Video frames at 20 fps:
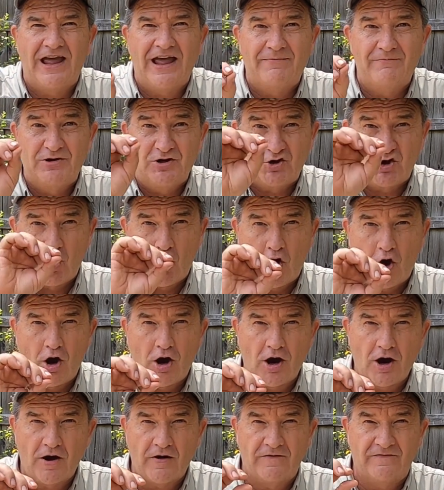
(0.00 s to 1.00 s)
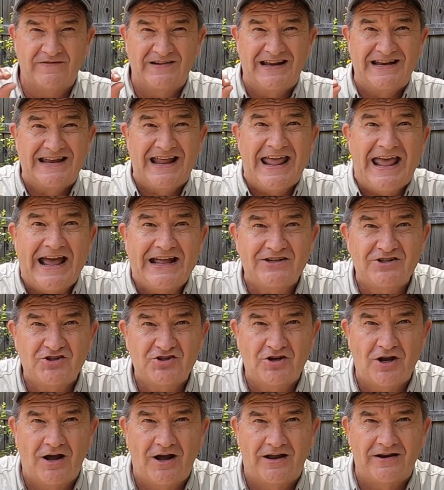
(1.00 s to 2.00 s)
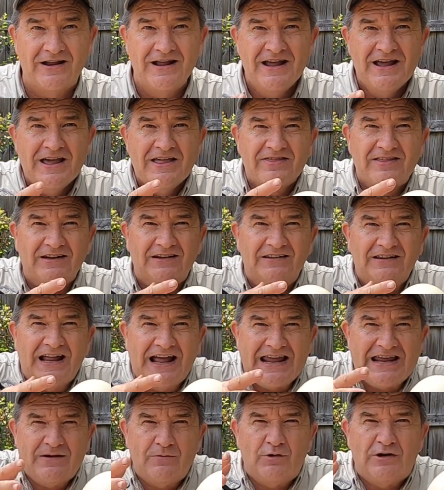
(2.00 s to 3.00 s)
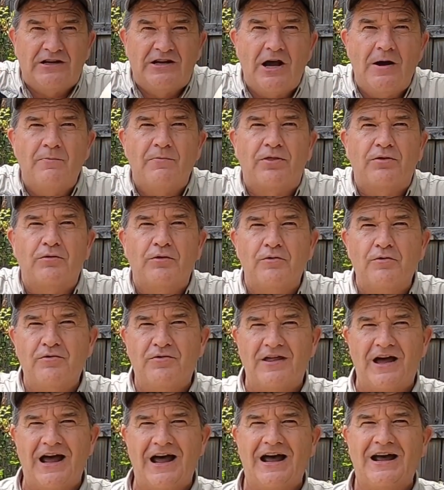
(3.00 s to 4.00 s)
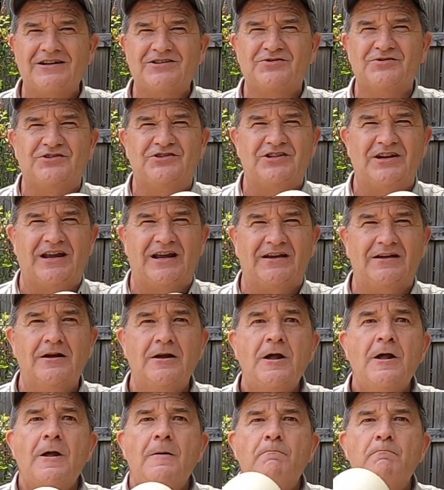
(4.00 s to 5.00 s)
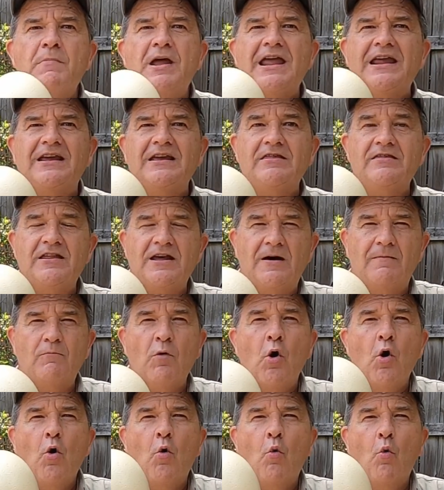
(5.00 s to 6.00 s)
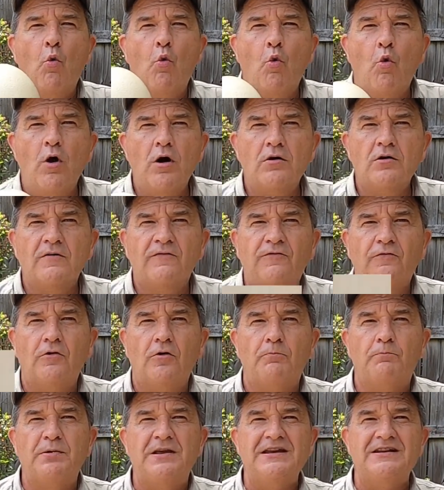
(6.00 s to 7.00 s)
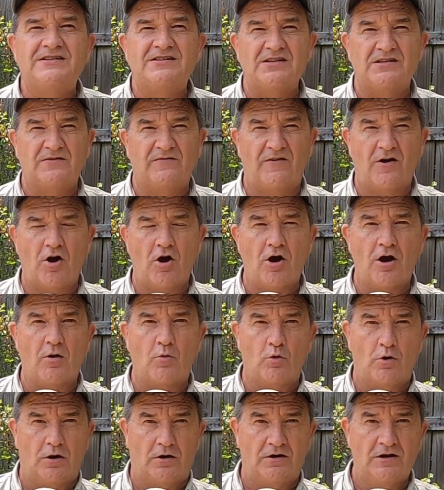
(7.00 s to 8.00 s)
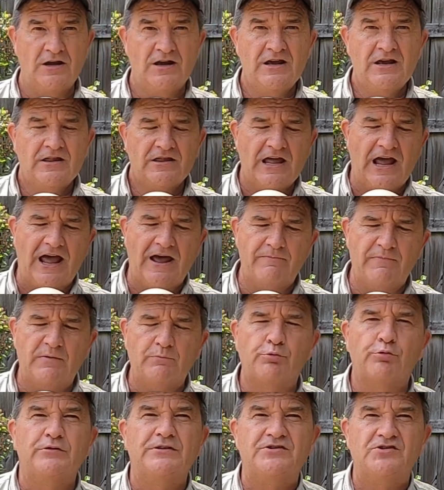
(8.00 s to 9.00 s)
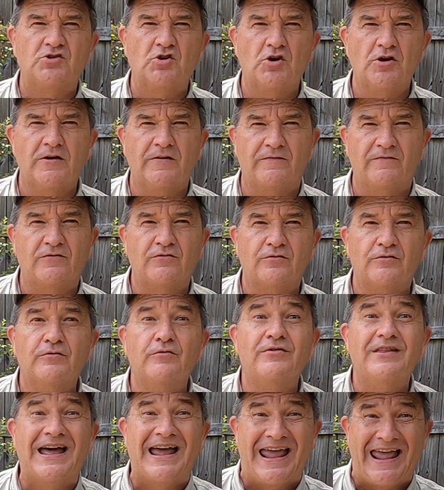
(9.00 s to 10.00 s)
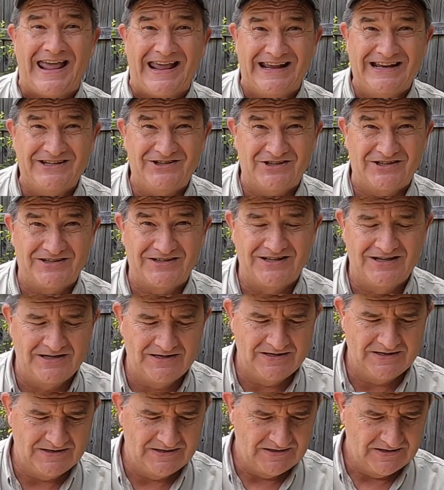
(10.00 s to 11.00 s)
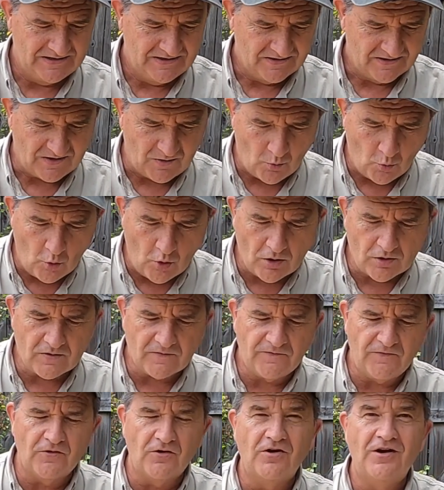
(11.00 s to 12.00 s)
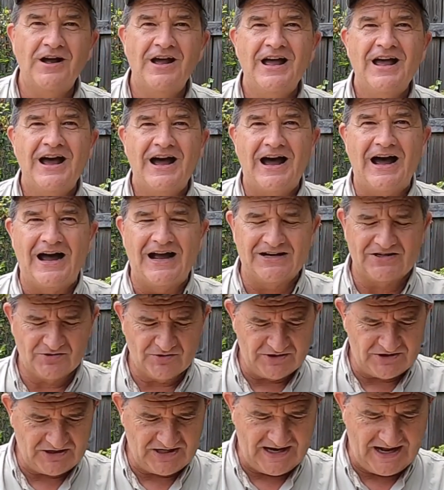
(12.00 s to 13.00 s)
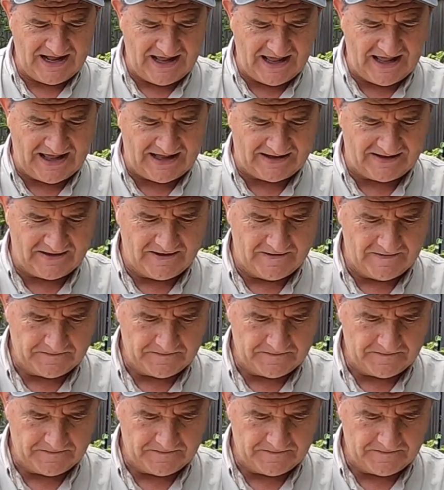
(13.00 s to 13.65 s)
that have been carved and etched on, the light would come through the ostrich egg, making them wonderful pieces of artwork that have been preserved through the ages. The wonderful ostrich egg.